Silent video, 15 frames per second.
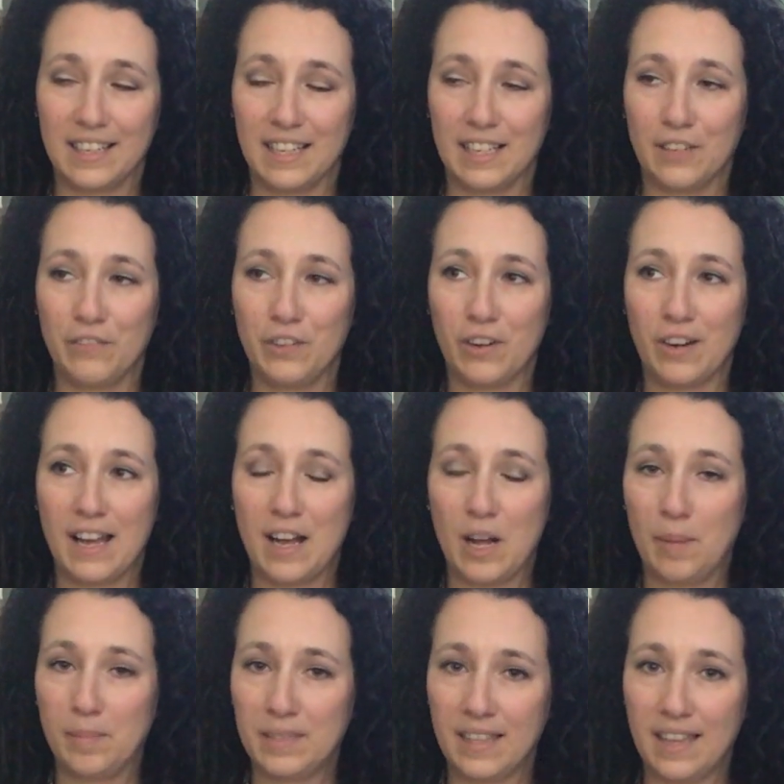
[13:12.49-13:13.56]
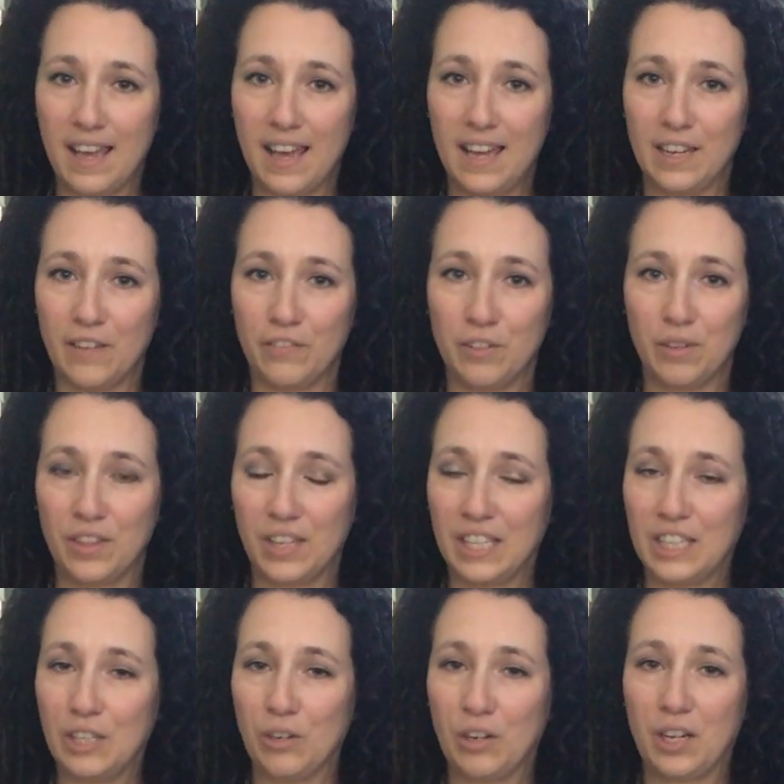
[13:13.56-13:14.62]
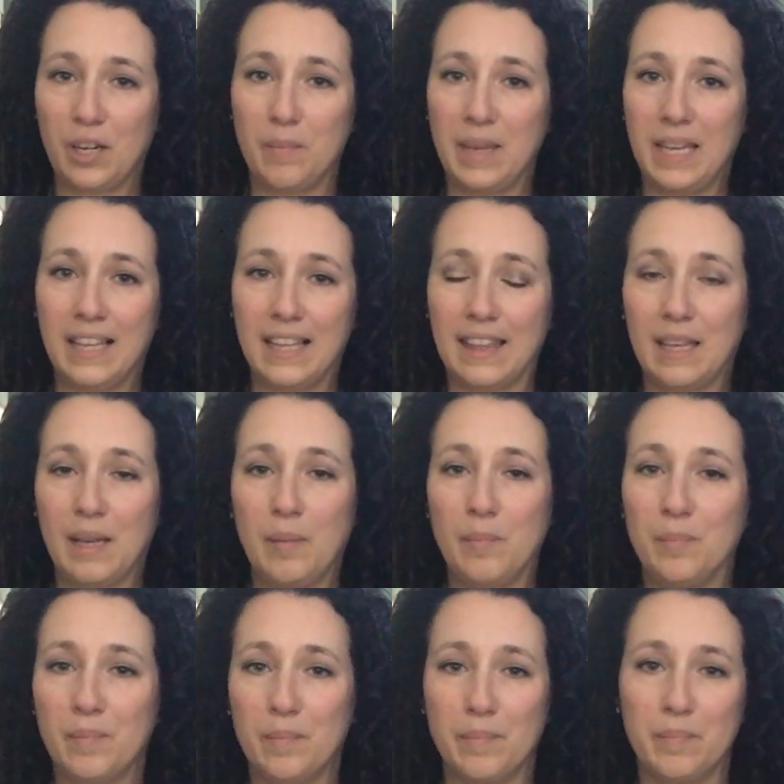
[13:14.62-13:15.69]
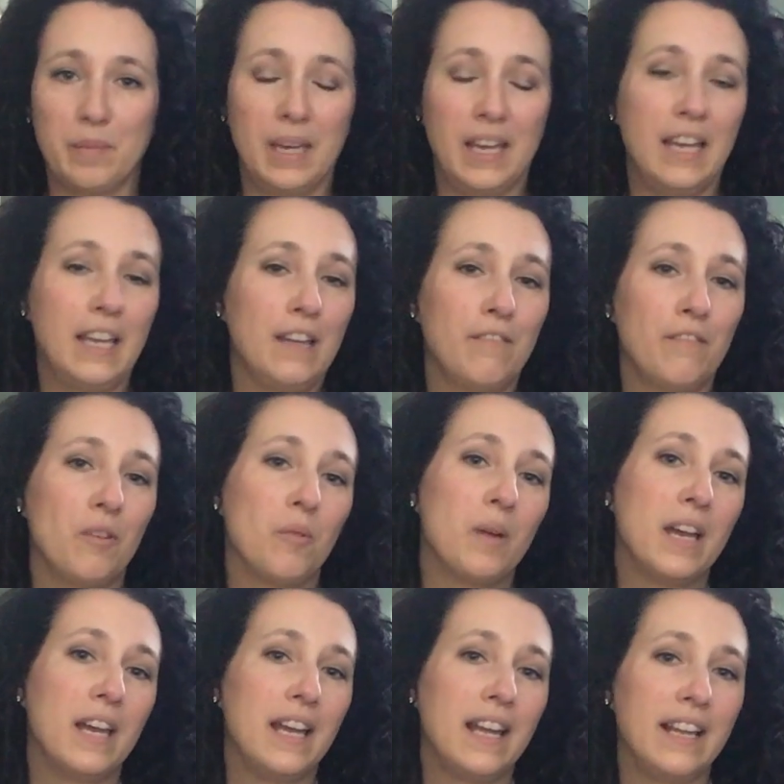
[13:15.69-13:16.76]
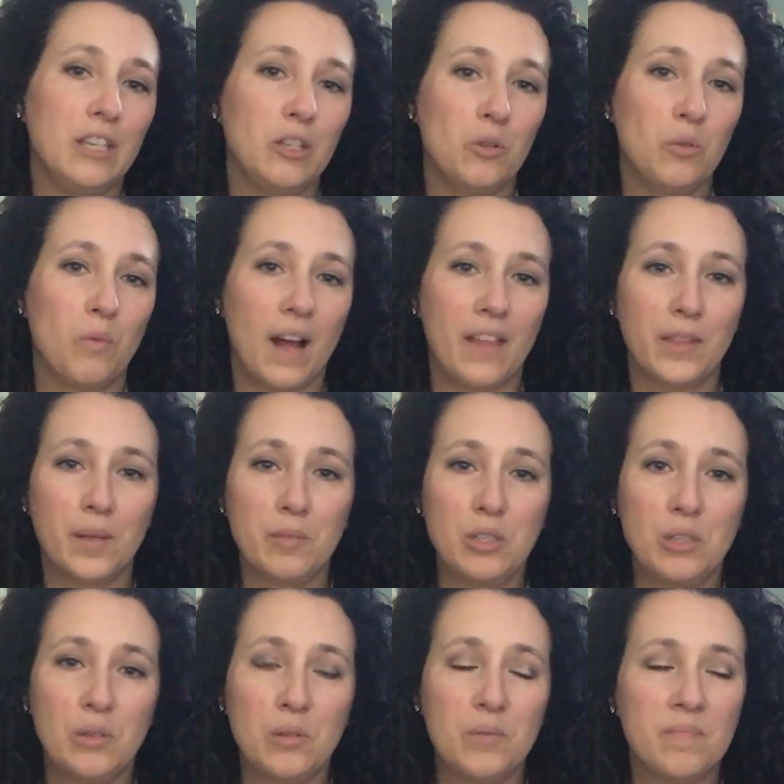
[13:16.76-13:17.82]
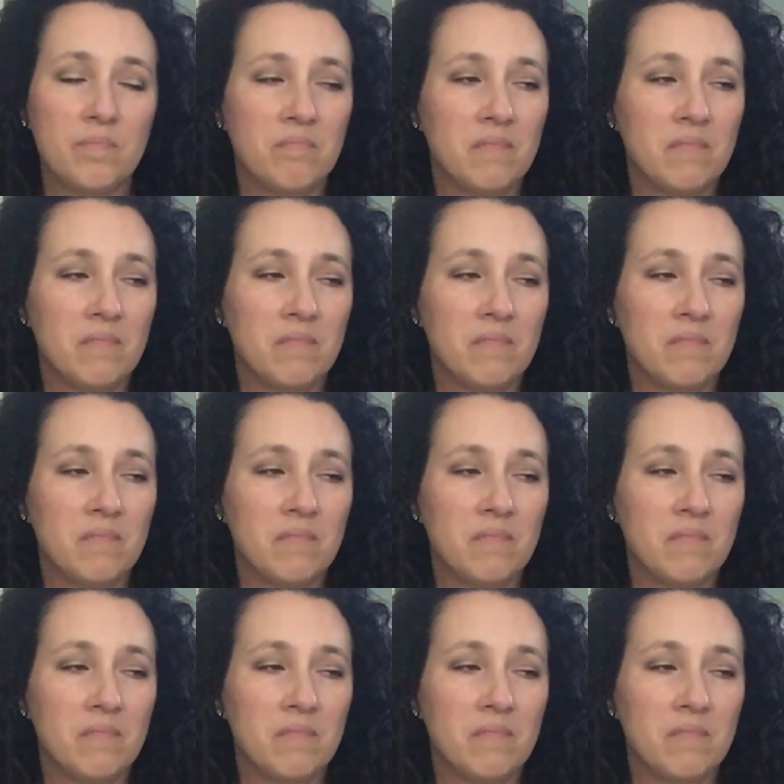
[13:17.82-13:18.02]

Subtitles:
And if you're not up to that, if you think you're gonna make them behave the way you want them to,